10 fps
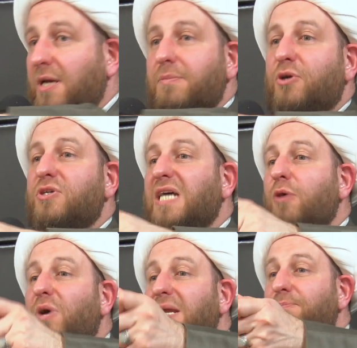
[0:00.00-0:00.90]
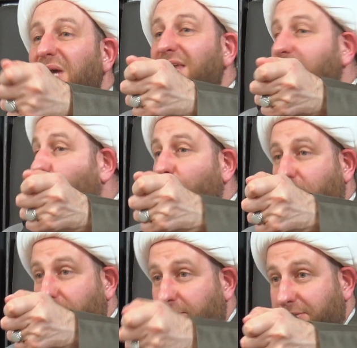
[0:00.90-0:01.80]
because I want to pay the
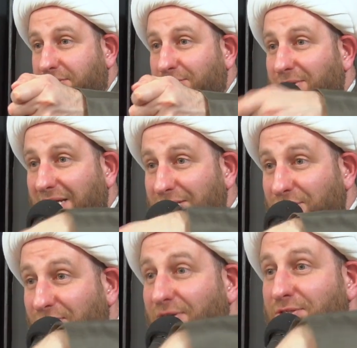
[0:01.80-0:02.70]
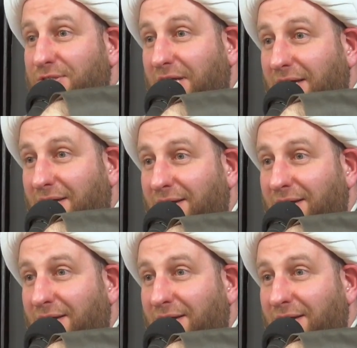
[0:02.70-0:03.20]
workers. Today is Thursday.